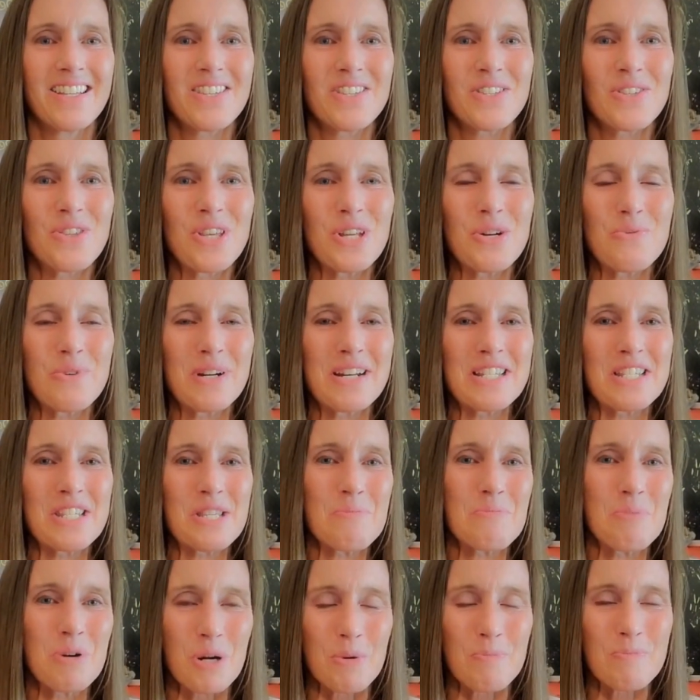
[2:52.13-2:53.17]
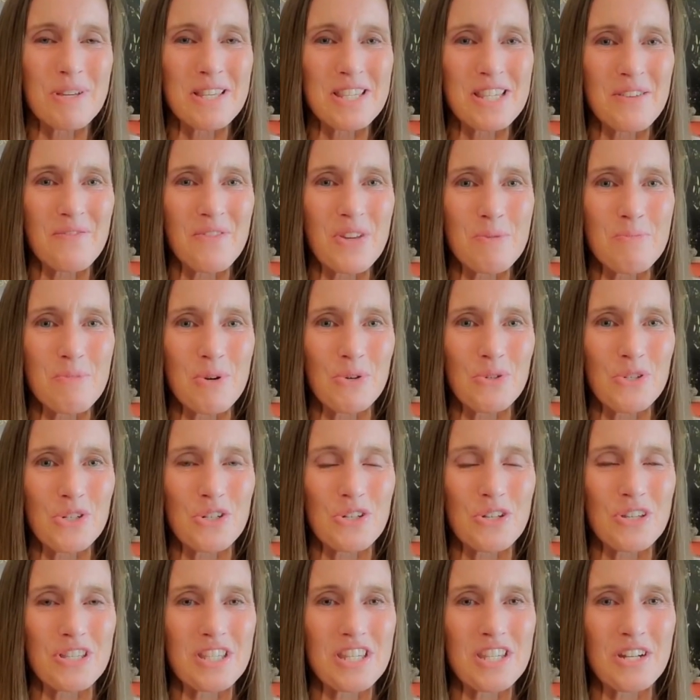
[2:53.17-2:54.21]
So then what is the purpose of
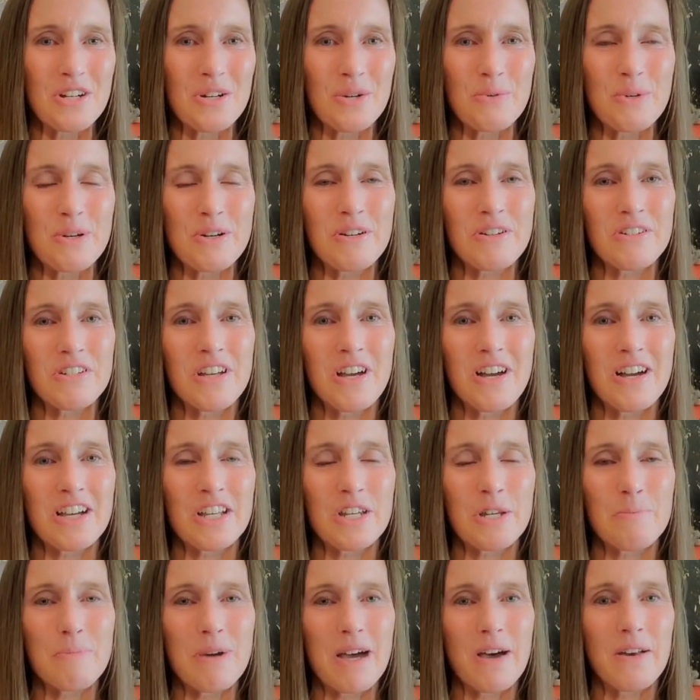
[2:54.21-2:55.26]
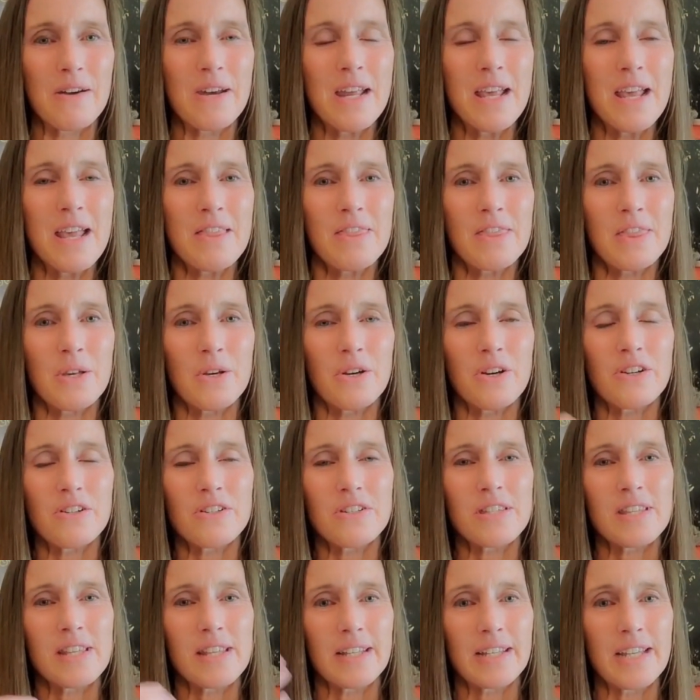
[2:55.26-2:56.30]
emotions? We were talking about
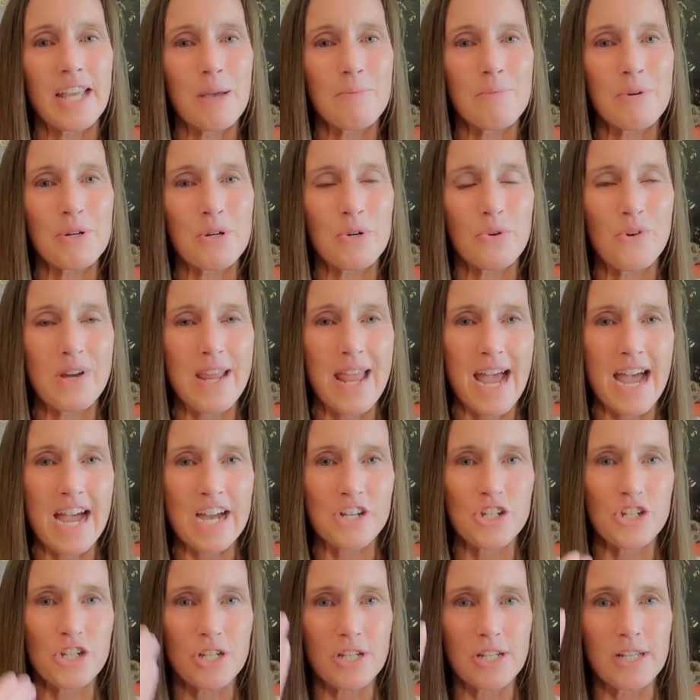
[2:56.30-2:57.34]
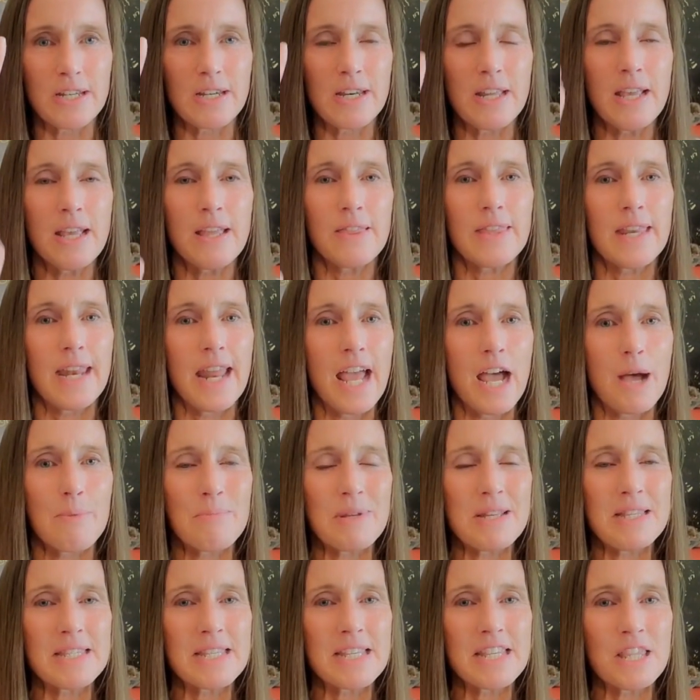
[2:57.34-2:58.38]
there's the chemical reaction that
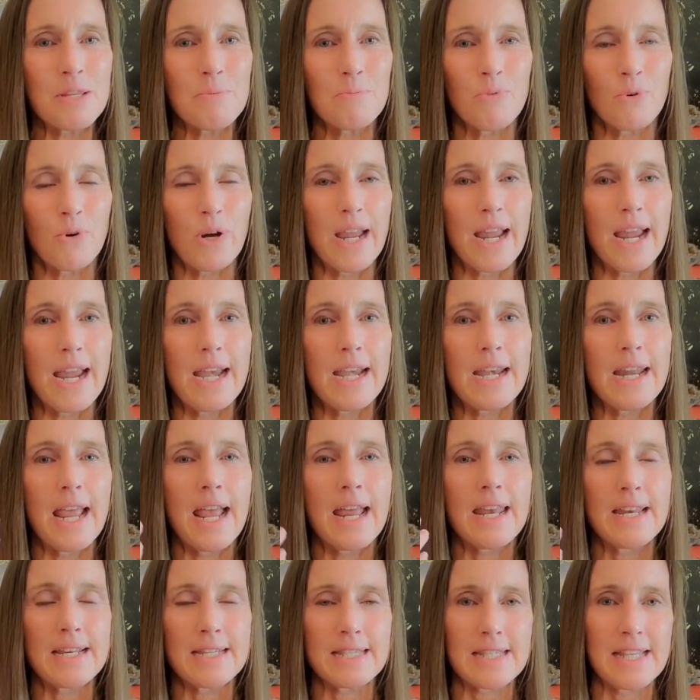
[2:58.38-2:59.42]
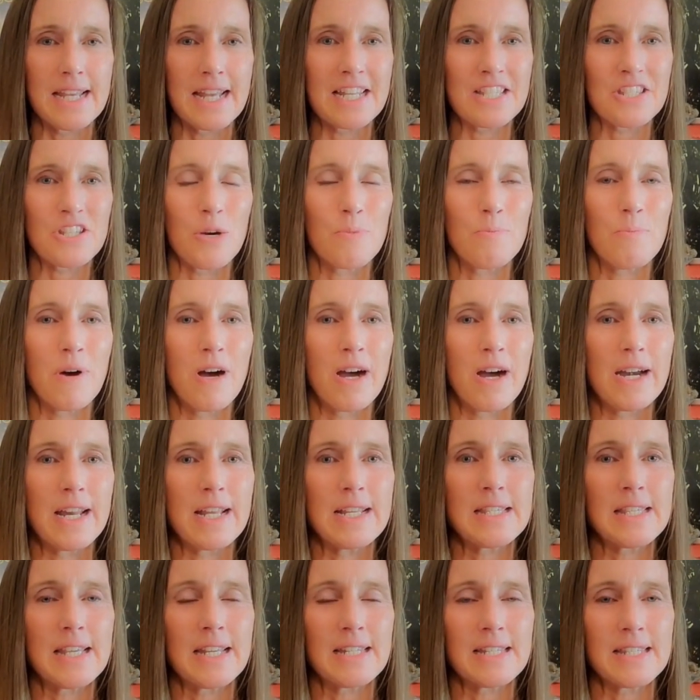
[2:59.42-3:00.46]
happens in the brain and it sends our
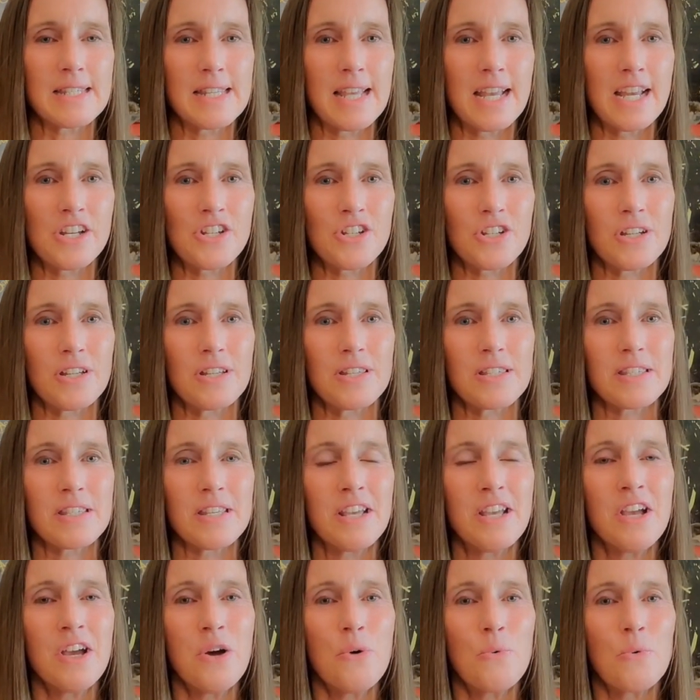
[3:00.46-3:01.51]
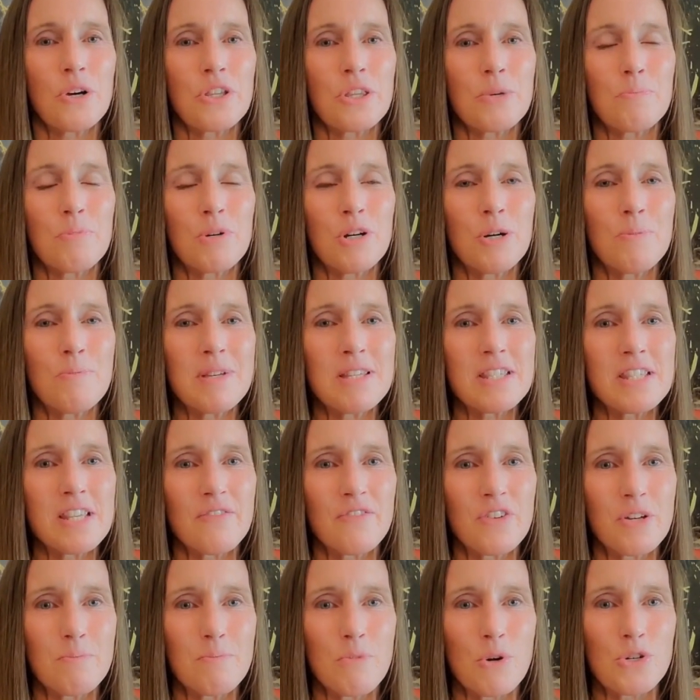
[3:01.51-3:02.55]
body sensations. Well, the purpose
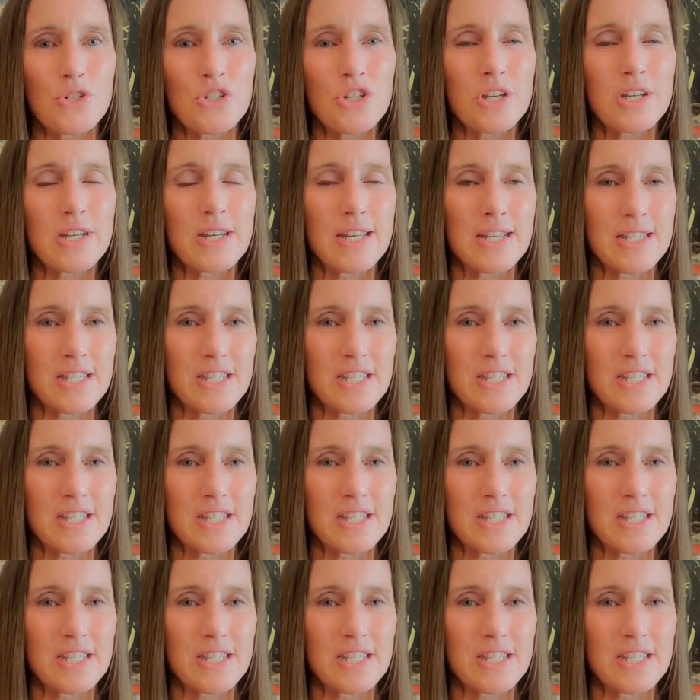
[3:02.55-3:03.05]
of emotion